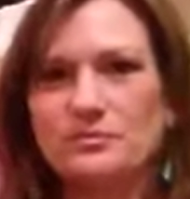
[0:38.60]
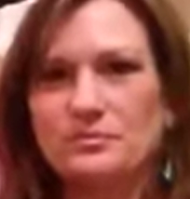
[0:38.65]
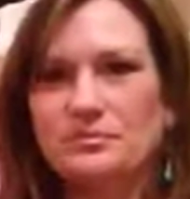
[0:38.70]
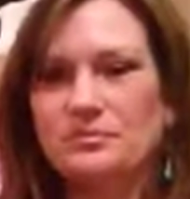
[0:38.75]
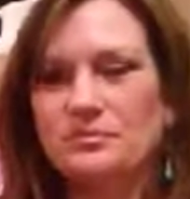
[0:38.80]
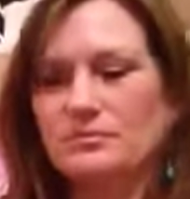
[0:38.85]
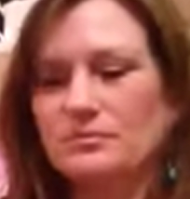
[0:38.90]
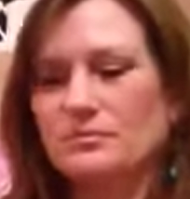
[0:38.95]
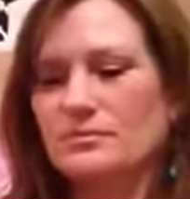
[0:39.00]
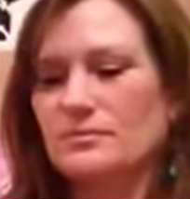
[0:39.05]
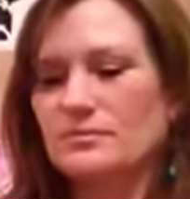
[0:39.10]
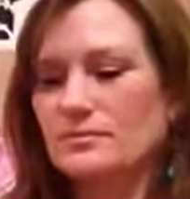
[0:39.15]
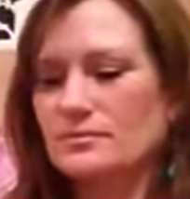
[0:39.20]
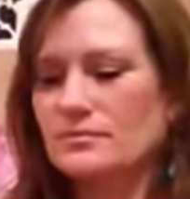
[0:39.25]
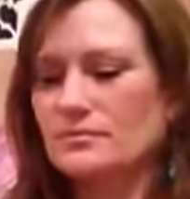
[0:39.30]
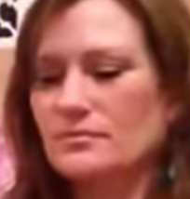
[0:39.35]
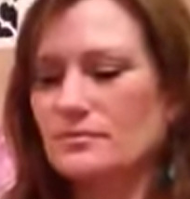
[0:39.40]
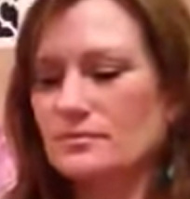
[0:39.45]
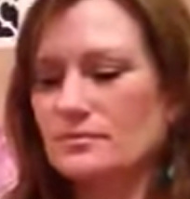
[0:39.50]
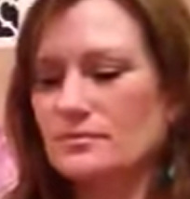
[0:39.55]

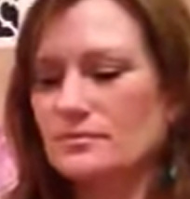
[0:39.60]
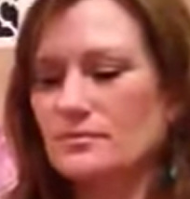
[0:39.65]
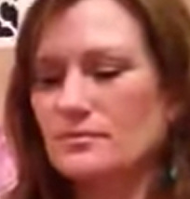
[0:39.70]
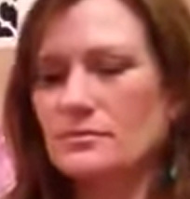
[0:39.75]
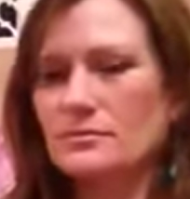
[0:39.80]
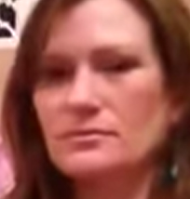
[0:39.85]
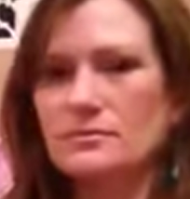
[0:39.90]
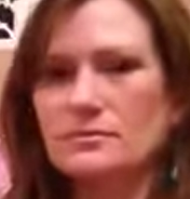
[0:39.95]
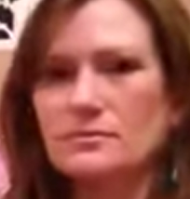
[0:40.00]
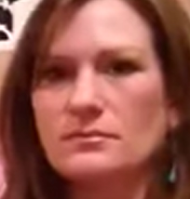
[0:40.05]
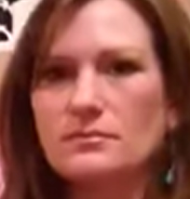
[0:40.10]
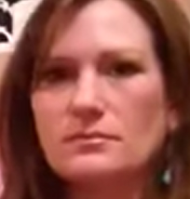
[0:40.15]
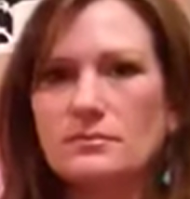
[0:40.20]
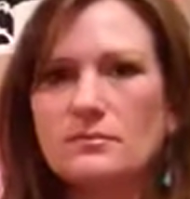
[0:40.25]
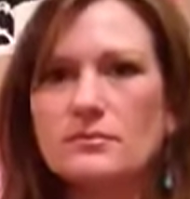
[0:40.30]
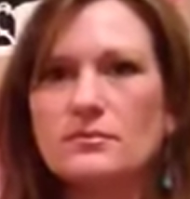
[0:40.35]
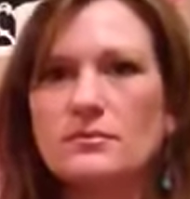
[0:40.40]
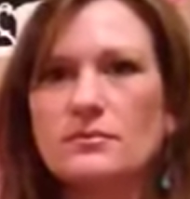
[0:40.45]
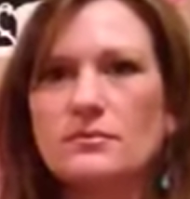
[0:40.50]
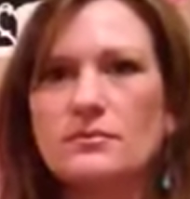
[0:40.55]

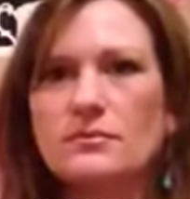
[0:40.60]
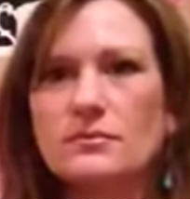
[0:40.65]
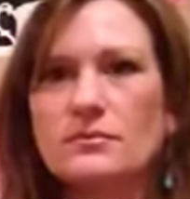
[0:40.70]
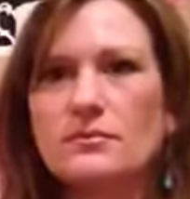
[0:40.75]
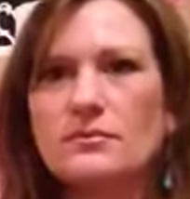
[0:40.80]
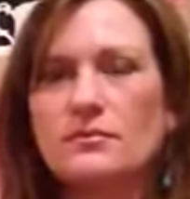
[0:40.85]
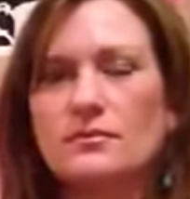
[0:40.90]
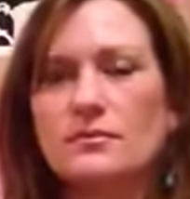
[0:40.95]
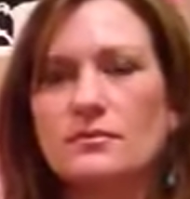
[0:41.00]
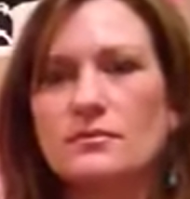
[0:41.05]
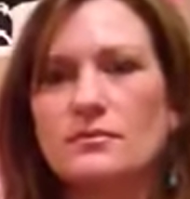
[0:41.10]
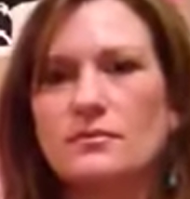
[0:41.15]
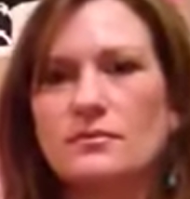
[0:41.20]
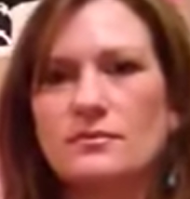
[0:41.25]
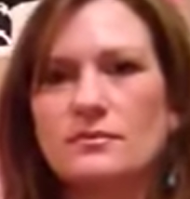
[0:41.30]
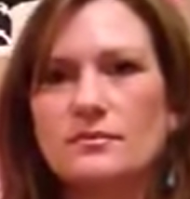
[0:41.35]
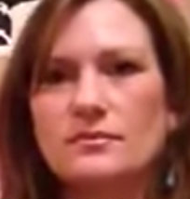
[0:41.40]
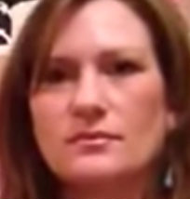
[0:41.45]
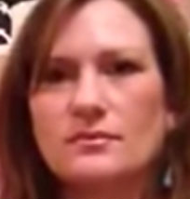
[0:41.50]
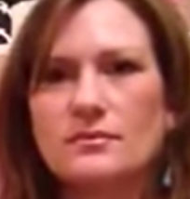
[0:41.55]

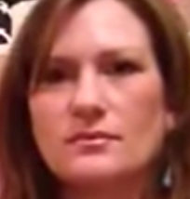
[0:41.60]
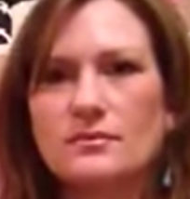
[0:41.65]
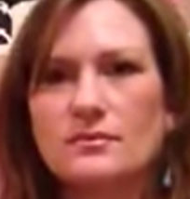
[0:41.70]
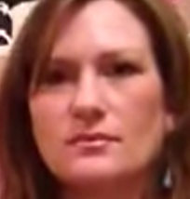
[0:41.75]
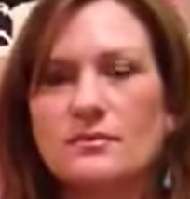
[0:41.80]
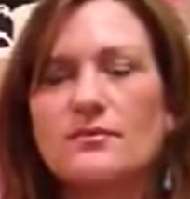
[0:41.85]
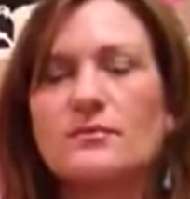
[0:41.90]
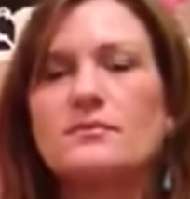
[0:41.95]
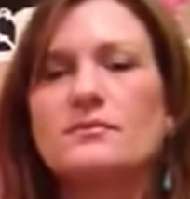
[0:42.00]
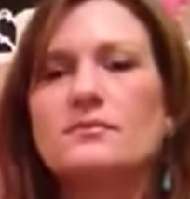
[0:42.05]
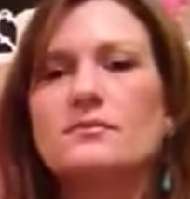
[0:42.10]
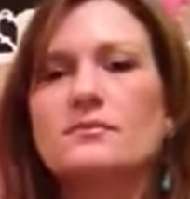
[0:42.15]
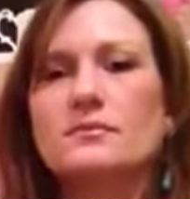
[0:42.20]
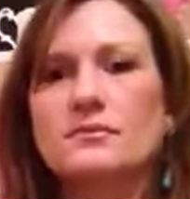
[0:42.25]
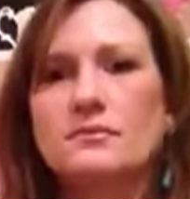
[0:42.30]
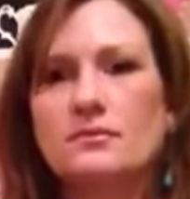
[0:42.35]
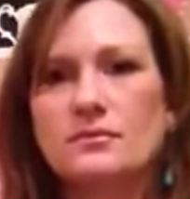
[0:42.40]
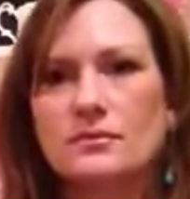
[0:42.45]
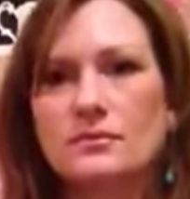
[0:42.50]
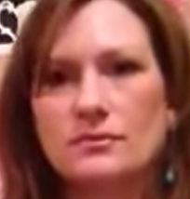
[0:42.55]

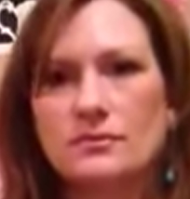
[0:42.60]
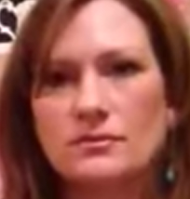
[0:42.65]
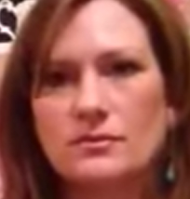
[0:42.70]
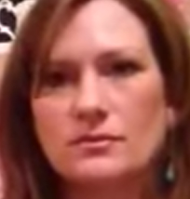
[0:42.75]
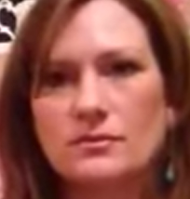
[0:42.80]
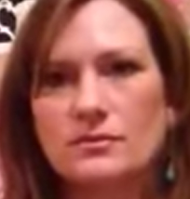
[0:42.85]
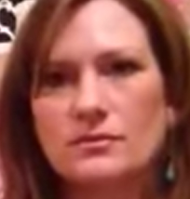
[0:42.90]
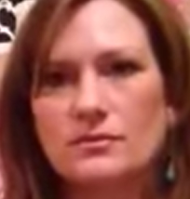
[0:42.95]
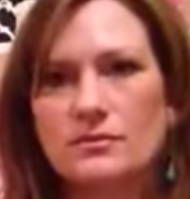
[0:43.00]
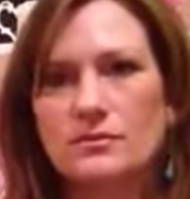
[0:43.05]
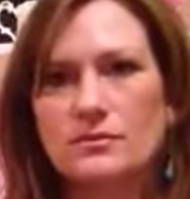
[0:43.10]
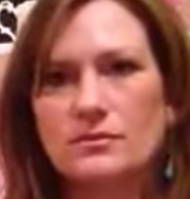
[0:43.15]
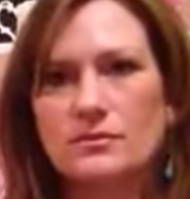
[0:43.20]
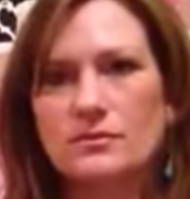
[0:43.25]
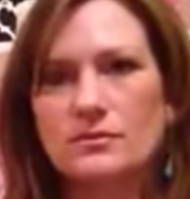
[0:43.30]
No words are spoken by the person on screen.